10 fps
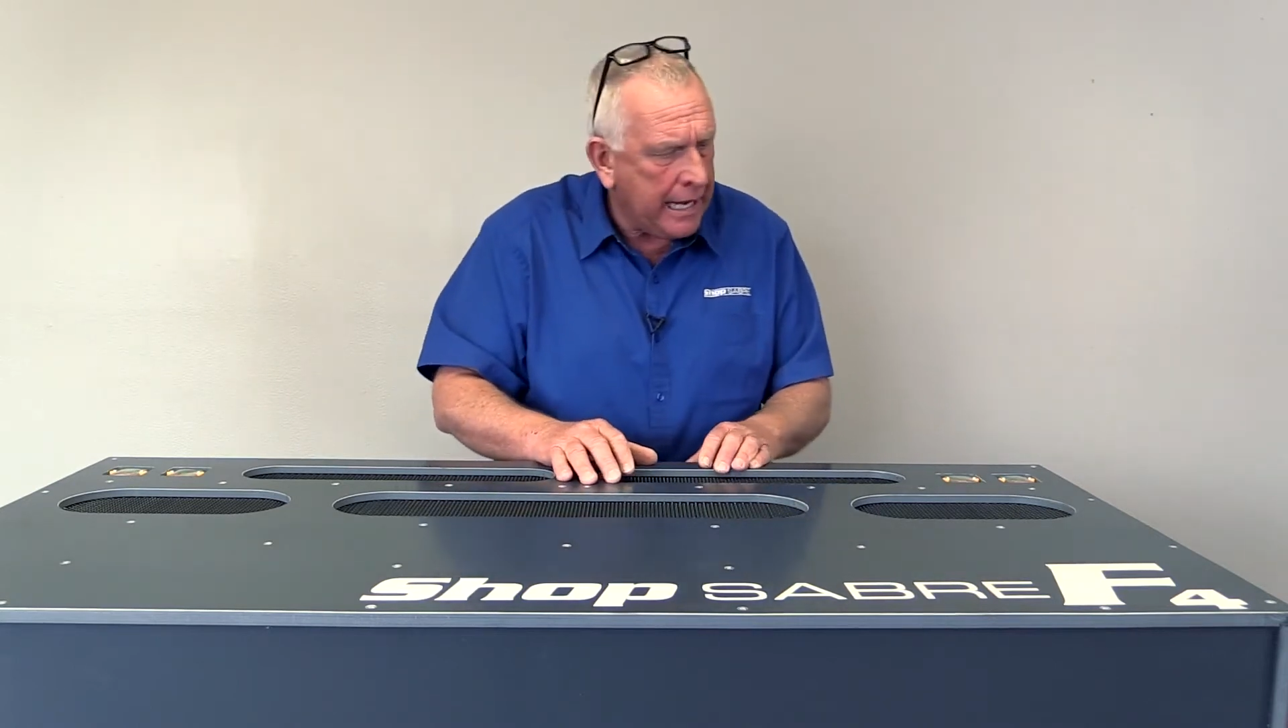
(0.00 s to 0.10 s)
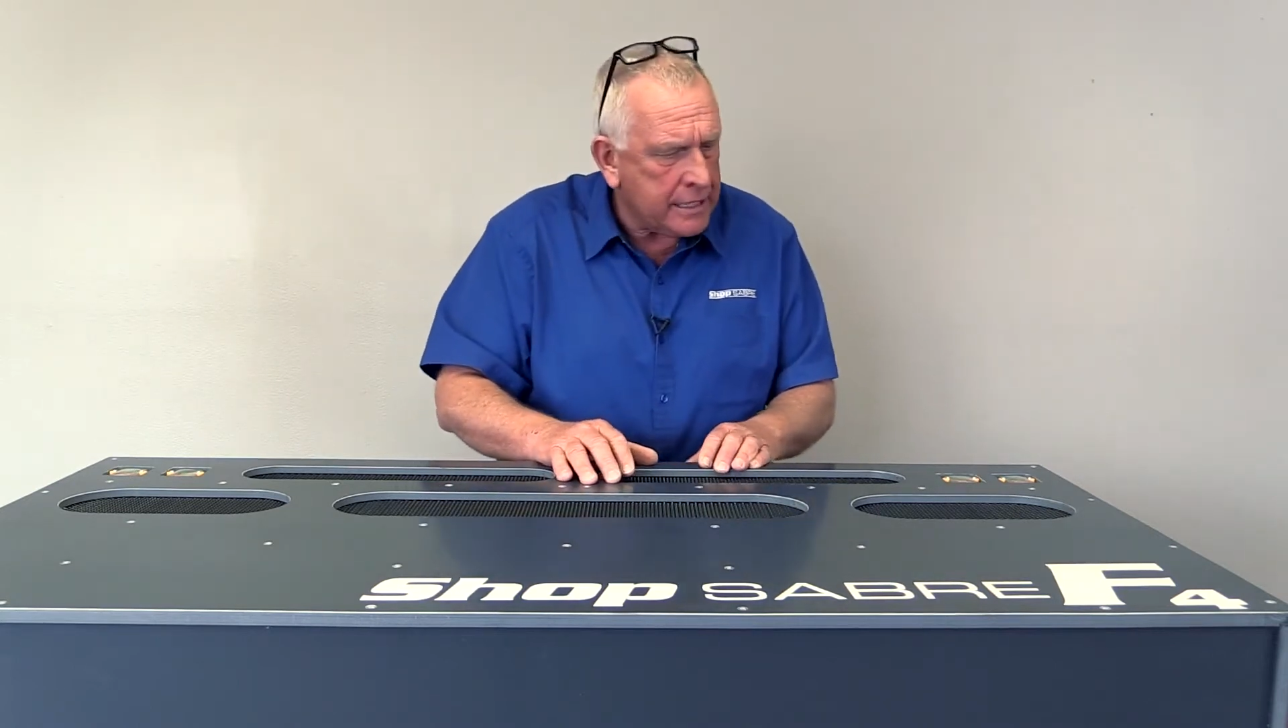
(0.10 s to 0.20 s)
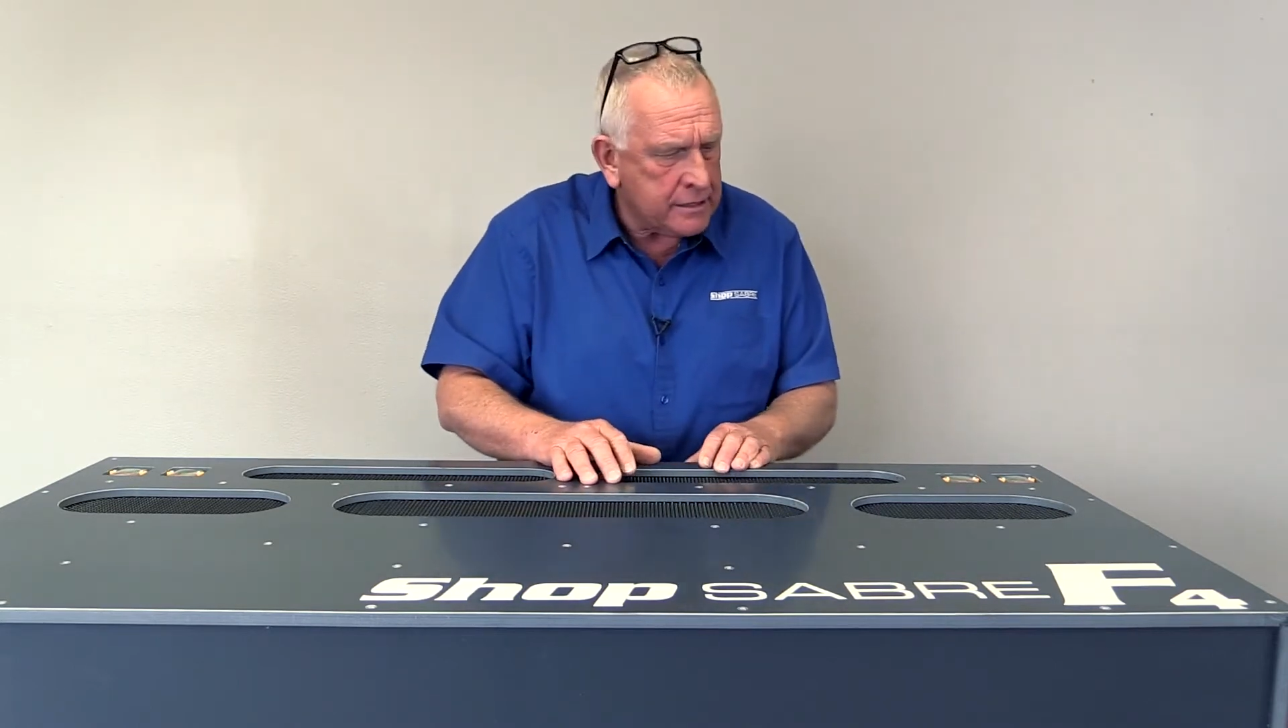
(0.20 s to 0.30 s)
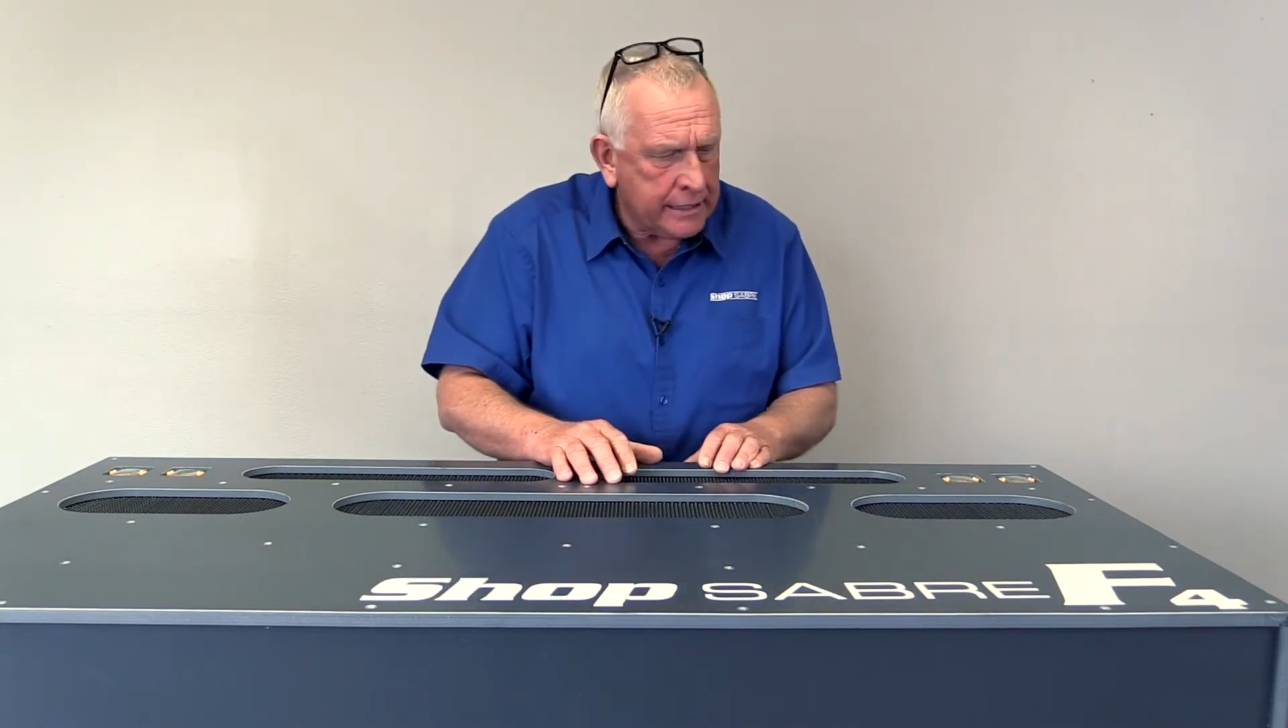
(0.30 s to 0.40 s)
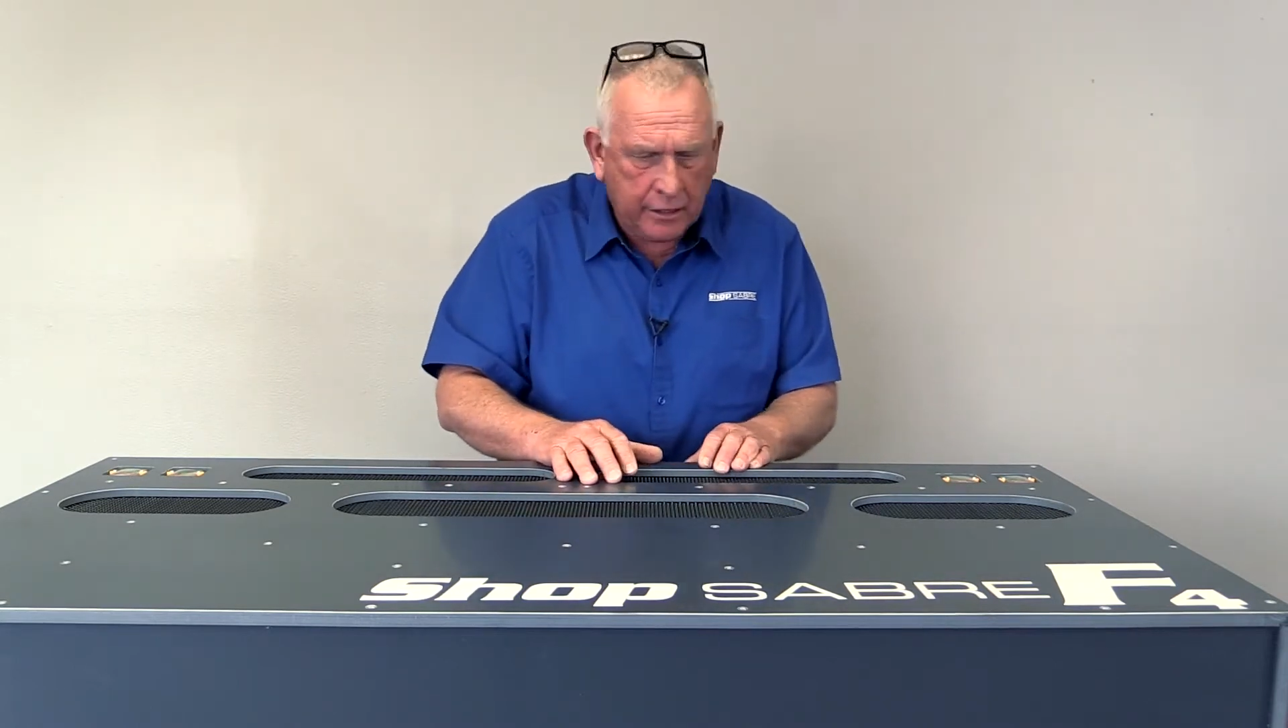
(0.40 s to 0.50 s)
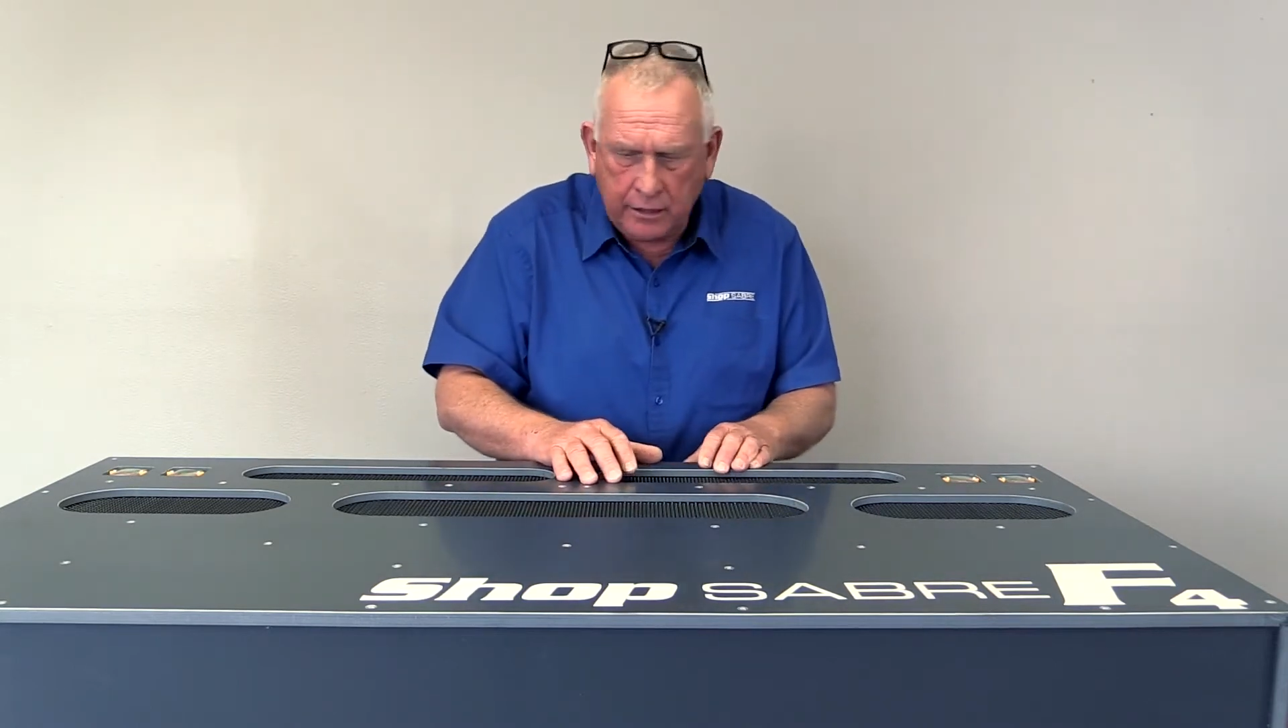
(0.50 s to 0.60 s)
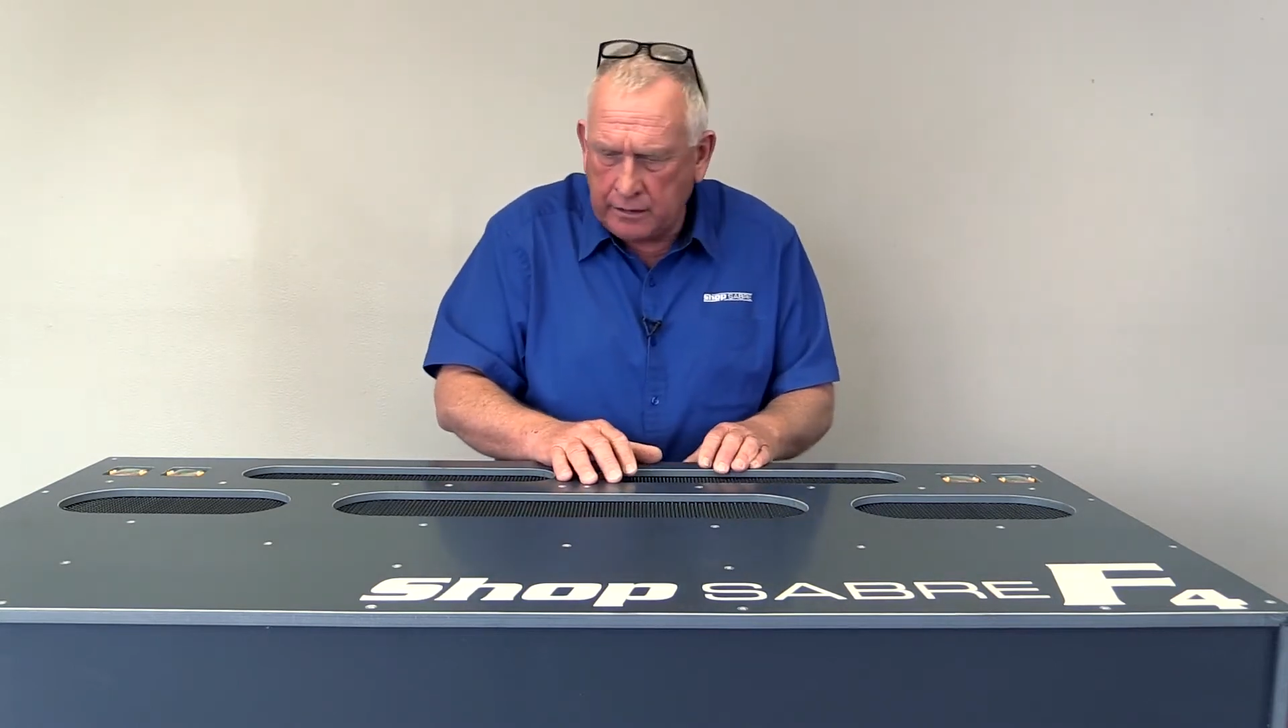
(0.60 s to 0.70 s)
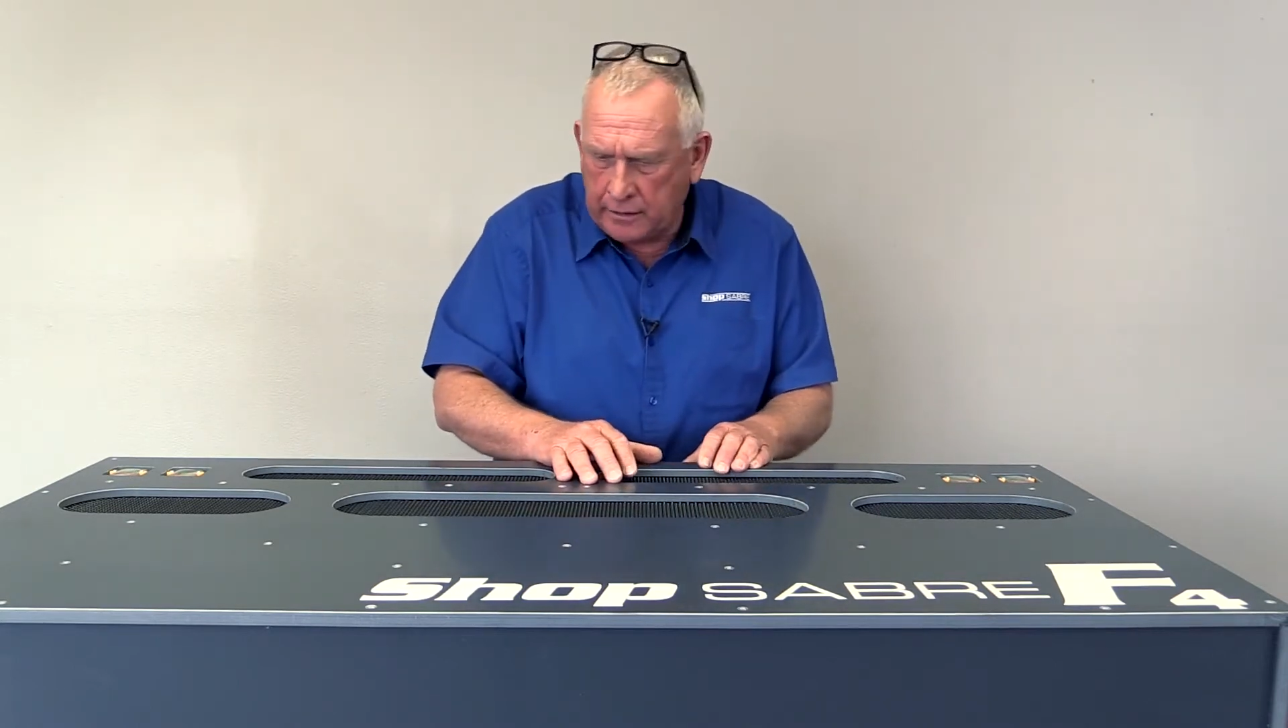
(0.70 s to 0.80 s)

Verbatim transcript: actually